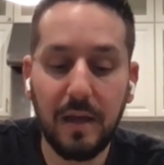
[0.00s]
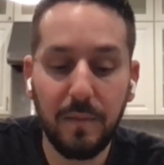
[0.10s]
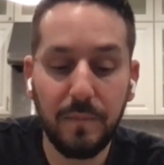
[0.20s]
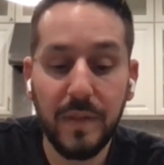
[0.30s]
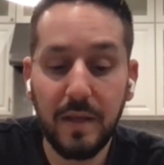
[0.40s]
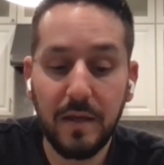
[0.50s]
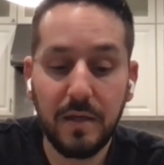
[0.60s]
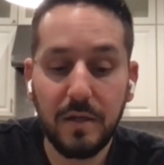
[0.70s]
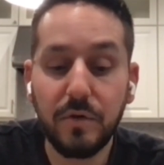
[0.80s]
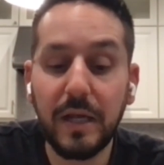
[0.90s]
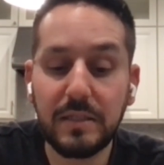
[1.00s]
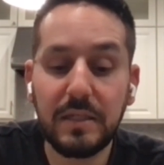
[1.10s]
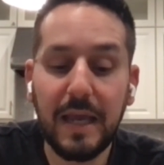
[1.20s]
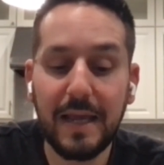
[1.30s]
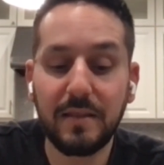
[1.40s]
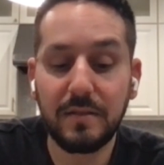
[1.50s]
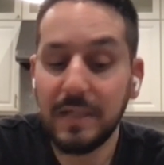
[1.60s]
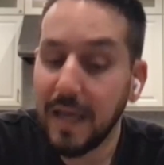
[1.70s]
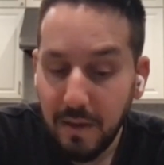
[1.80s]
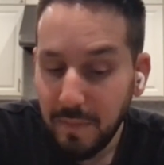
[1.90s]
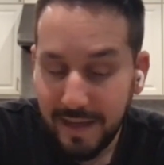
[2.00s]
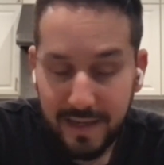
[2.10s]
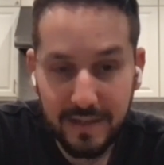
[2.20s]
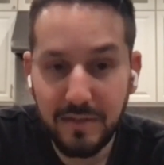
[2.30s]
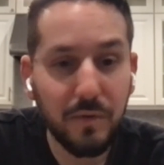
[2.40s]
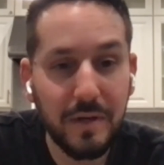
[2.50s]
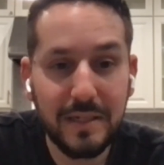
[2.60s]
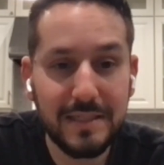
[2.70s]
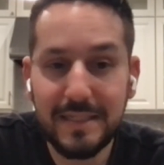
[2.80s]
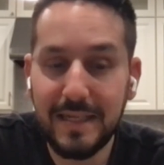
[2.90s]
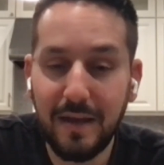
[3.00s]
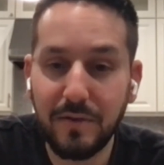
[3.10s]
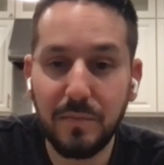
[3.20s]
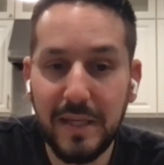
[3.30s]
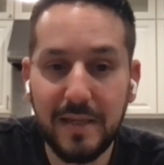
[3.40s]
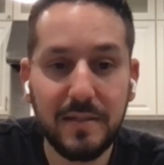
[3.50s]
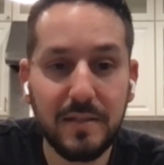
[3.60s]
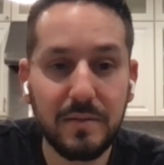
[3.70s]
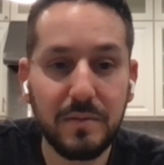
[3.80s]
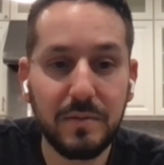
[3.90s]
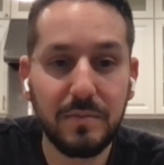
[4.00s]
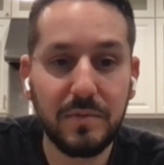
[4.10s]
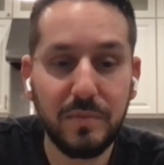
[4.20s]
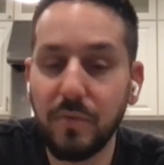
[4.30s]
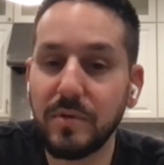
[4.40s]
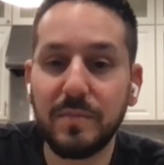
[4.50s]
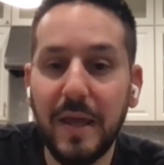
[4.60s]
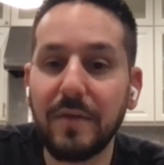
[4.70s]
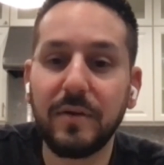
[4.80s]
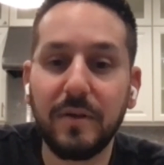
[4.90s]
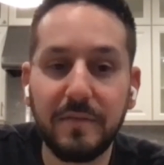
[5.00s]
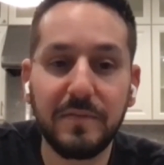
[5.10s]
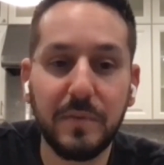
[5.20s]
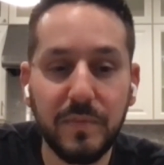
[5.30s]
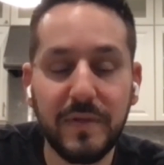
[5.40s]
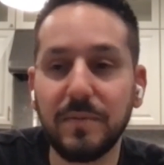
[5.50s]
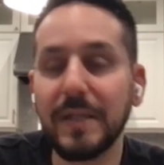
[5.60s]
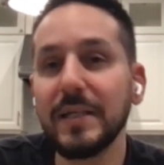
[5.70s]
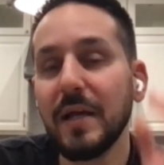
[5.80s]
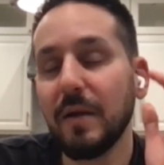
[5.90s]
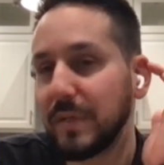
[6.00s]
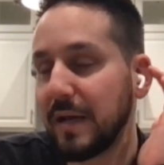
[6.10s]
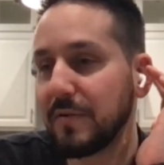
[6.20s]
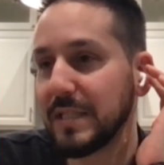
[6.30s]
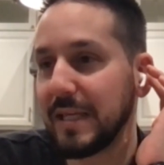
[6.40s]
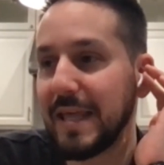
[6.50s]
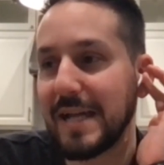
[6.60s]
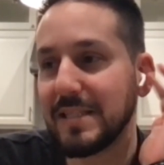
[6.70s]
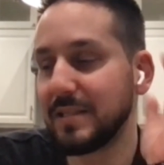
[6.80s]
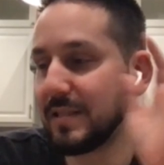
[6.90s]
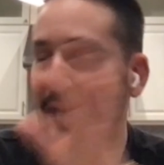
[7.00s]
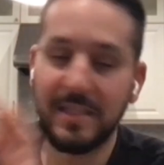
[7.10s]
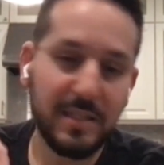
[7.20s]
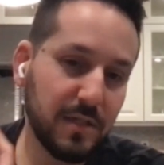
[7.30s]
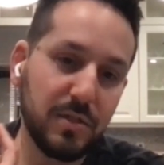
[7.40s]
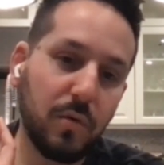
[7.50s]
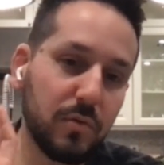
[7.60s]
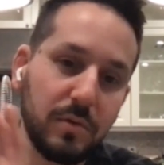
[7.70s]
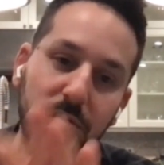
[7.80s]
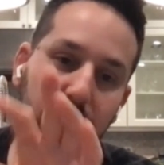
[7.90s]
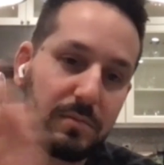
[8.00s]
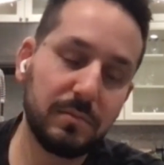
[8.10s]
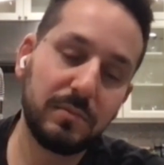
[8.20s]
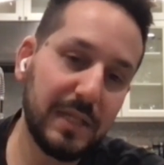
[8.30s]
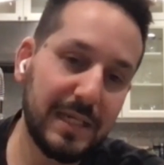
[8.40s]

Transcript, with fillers: Um, granted, at the time, I had no idea how to make a sports mouthguard for Pressure but I was like, "That's that's the total